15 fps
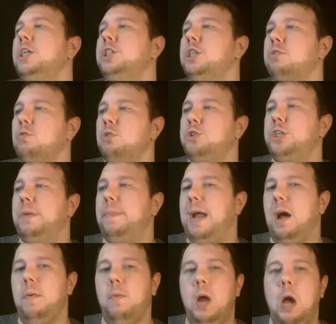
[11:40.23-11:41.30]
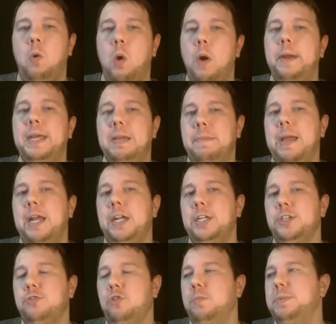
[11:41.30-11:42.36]
Generalship, how well he commanded
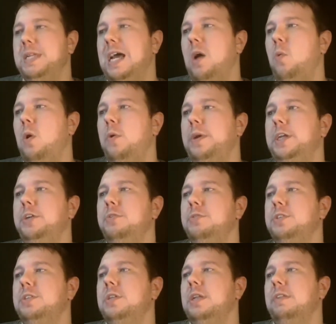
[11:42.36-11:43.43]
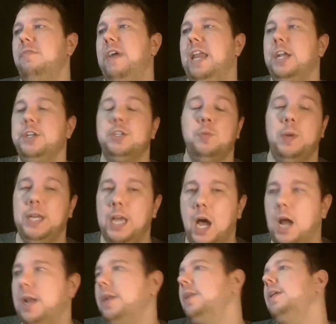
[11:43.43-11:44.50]
his troops and how well he used advantages when he
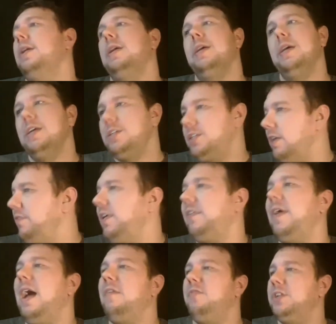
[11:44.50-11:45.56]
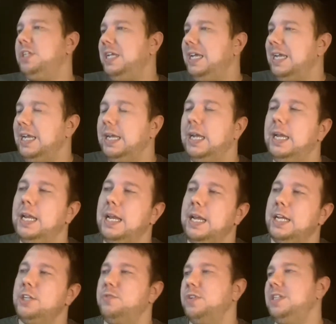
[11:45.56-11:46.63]
got it. Stuff like that. Fatigue, he didn't
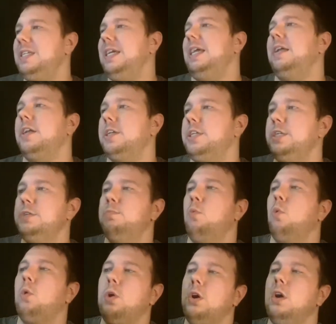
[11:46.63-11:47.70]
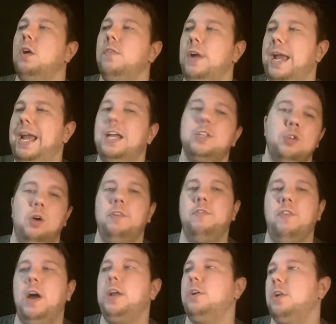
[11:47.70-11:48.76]
get his fatigue because he's more of a hands-on
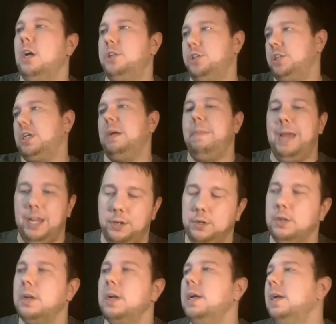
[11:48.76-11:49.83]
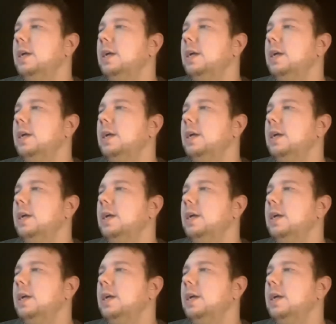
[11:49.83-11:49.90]
fighter, not just a commander.